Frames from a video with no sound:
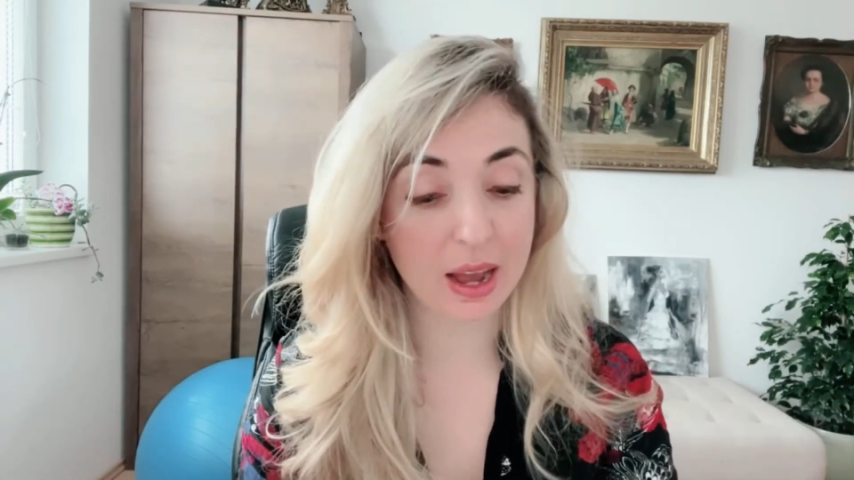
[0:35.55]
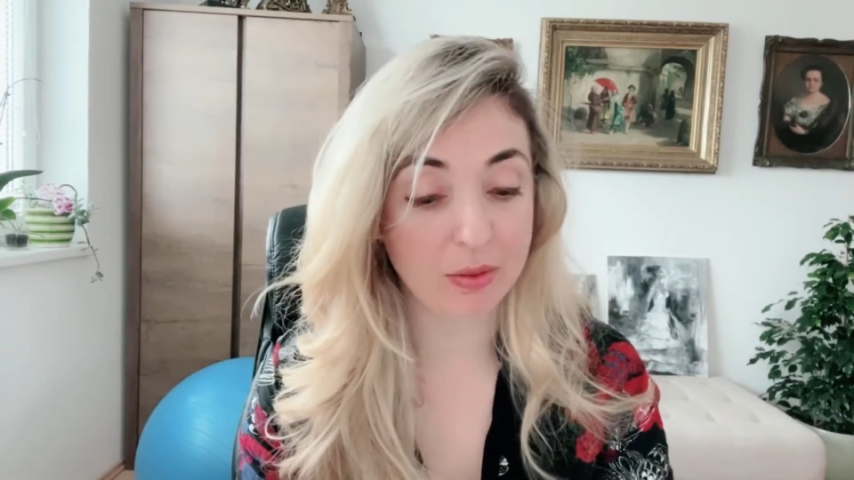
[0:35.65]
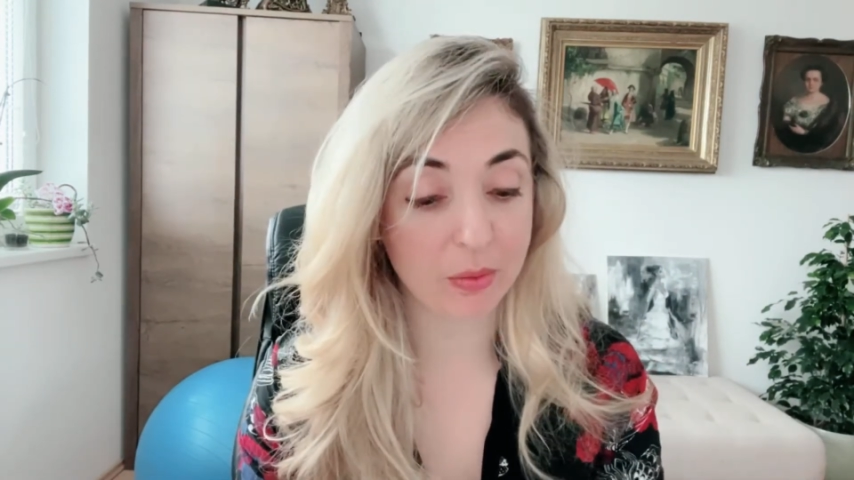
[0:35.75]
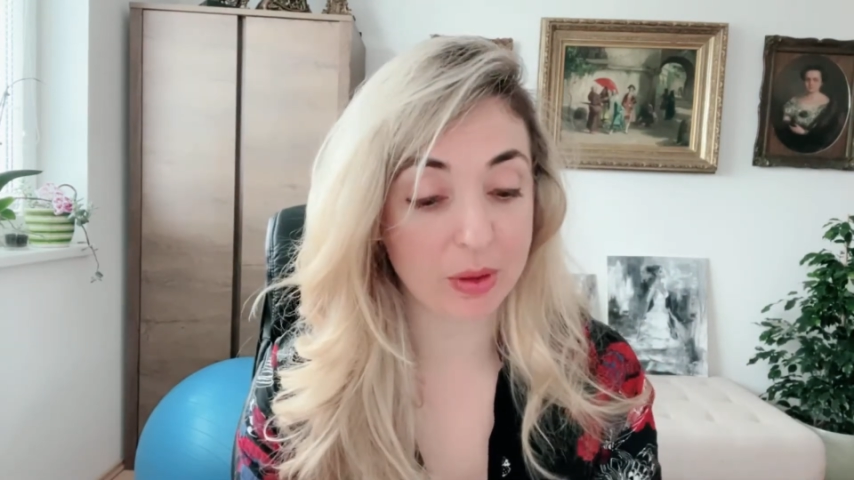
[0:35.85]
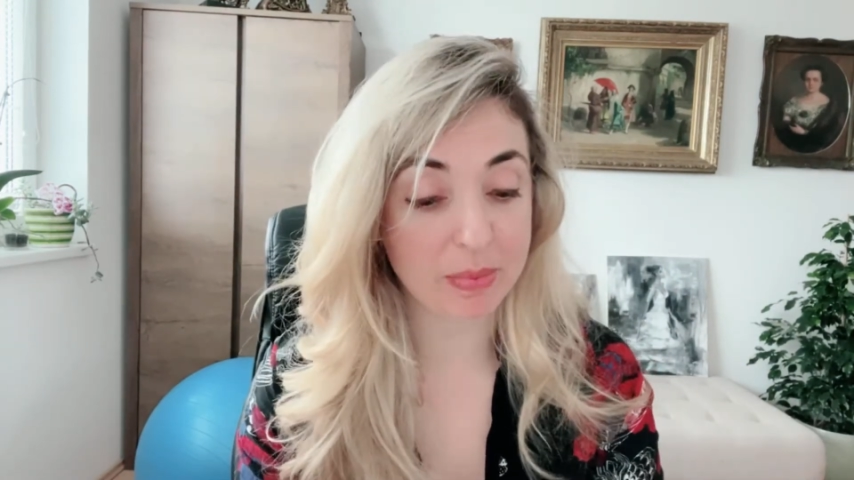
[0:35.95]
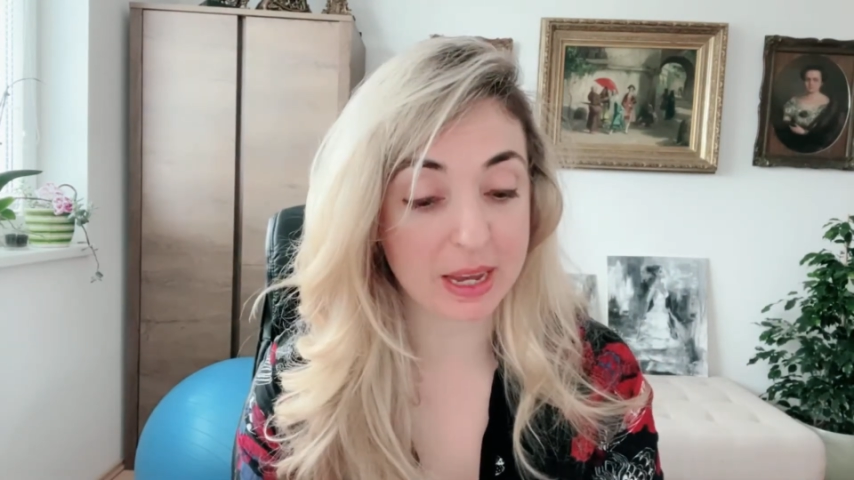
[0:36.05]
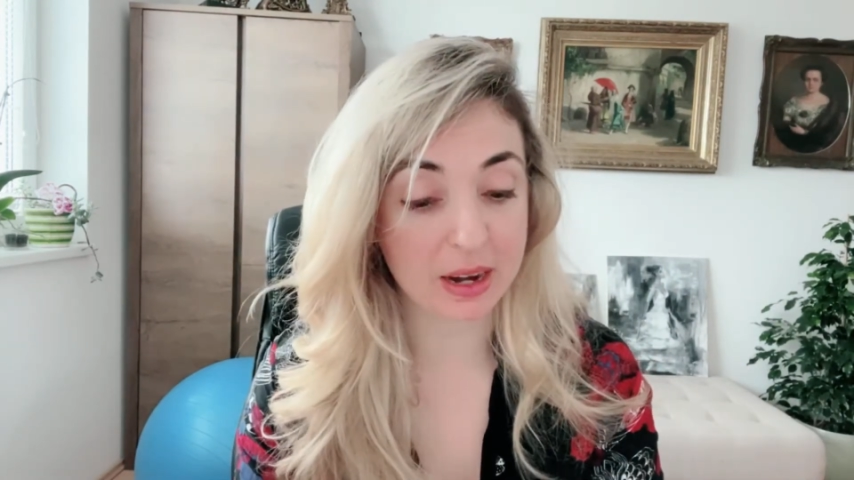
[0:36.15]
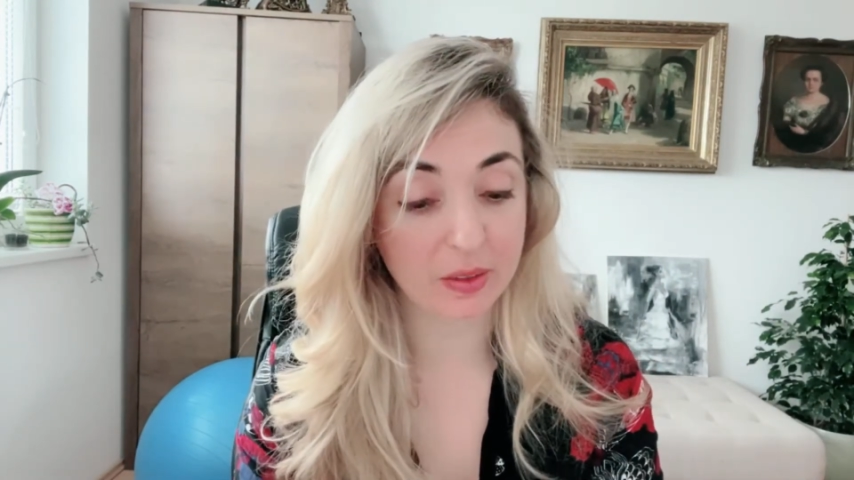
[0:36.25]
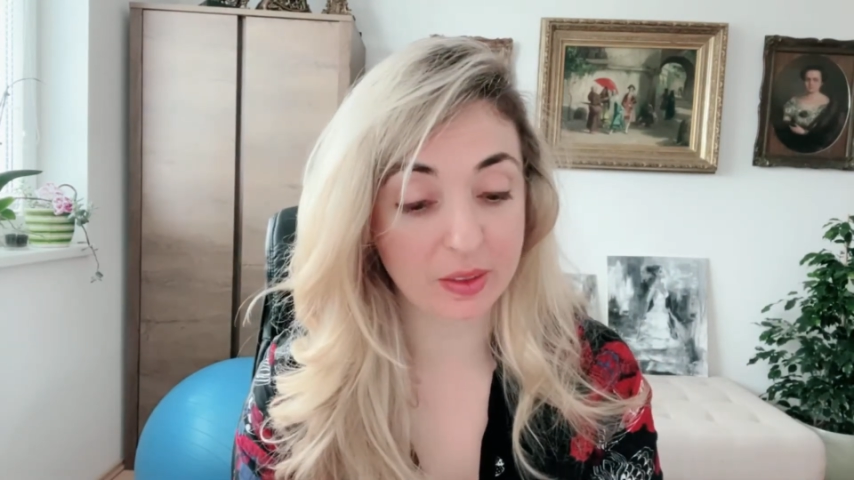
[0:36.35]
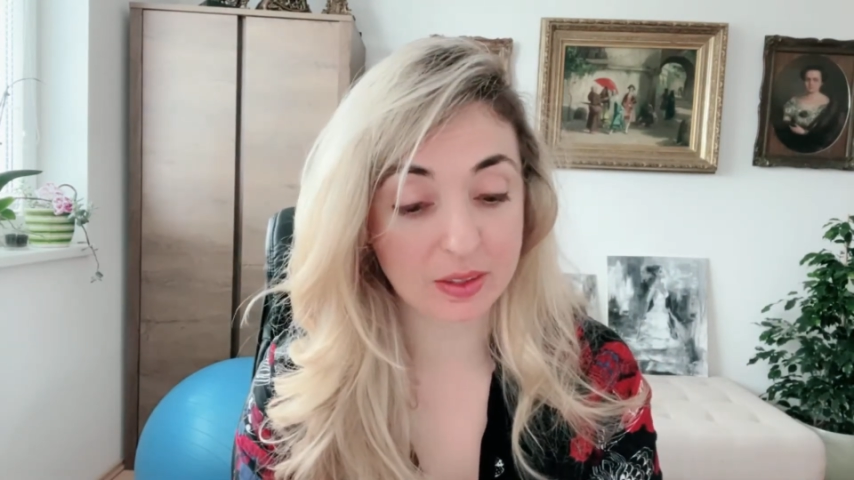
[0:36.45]
we begin
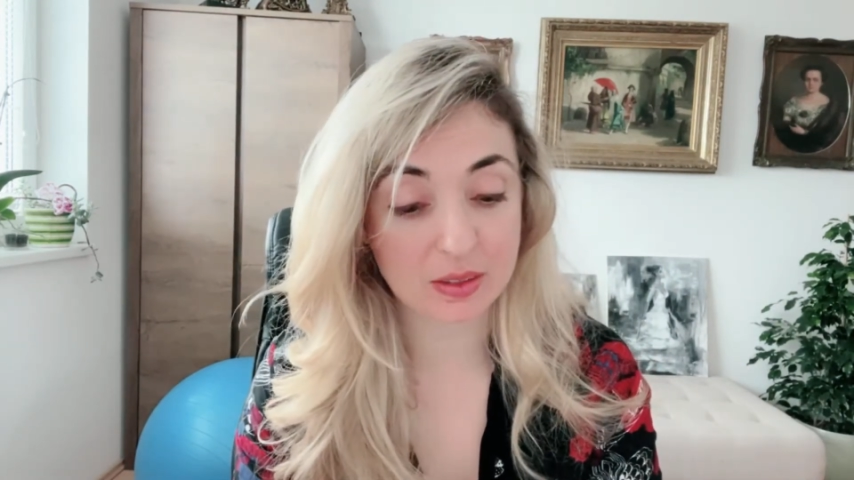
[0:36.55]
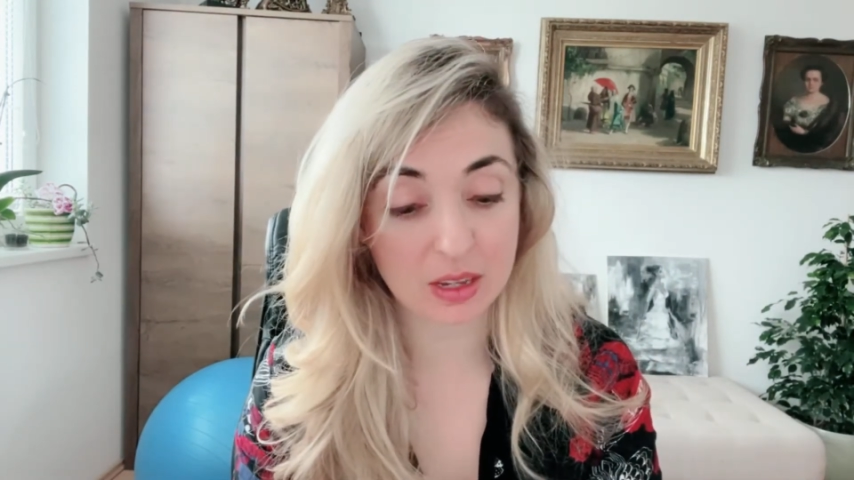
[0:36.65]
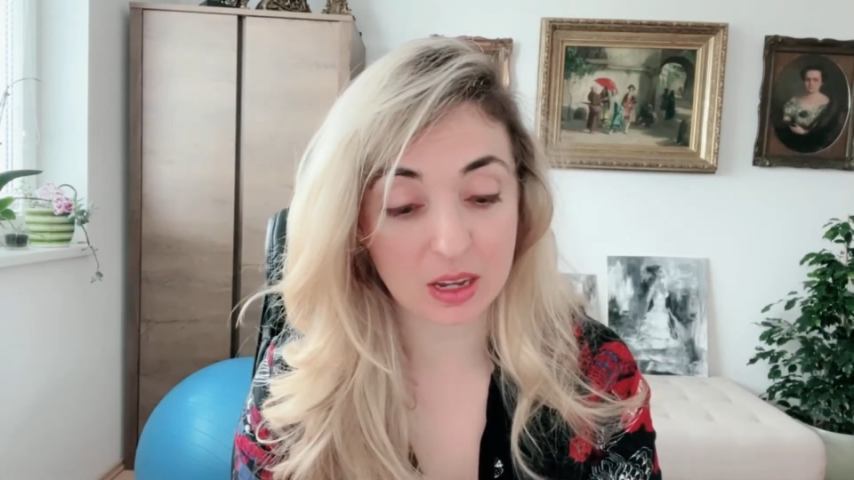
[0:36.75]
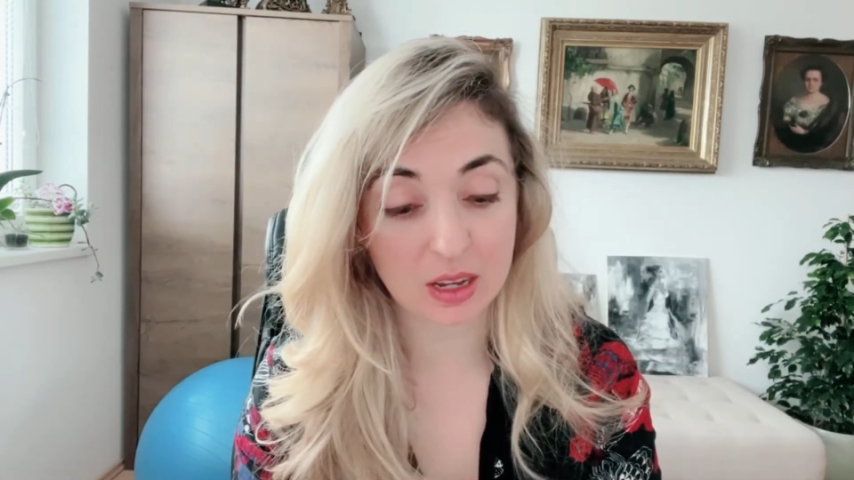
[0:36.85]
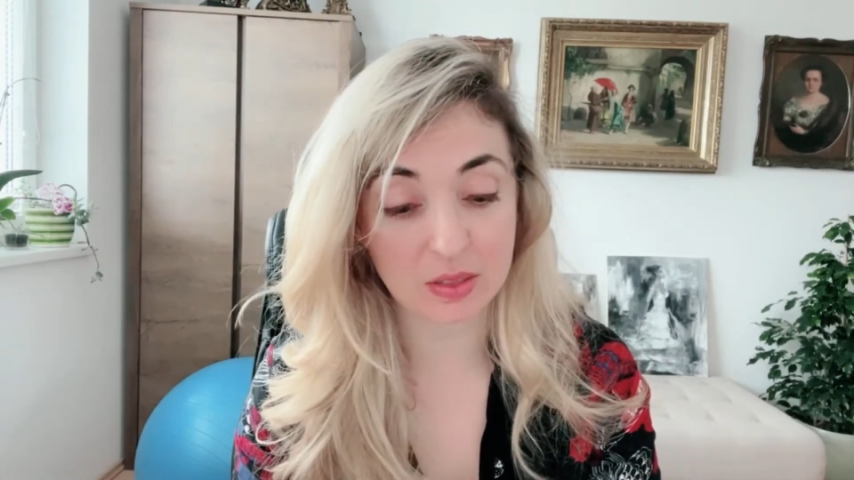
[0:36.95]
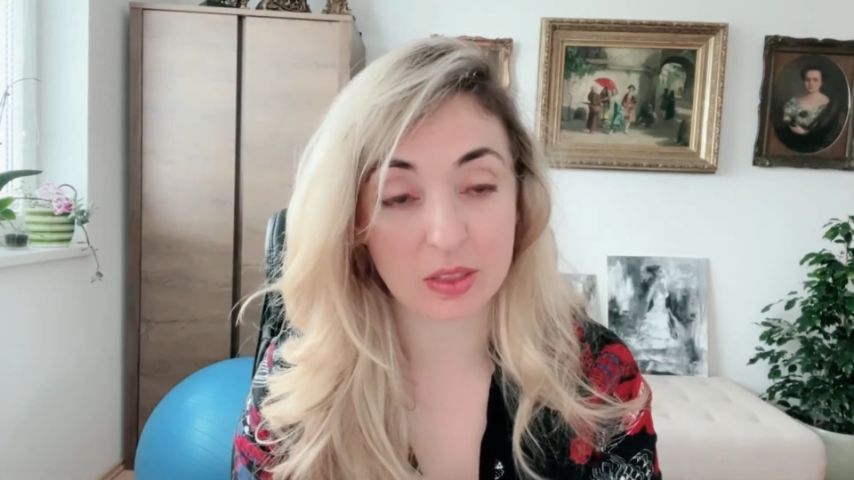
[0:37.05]
on the C,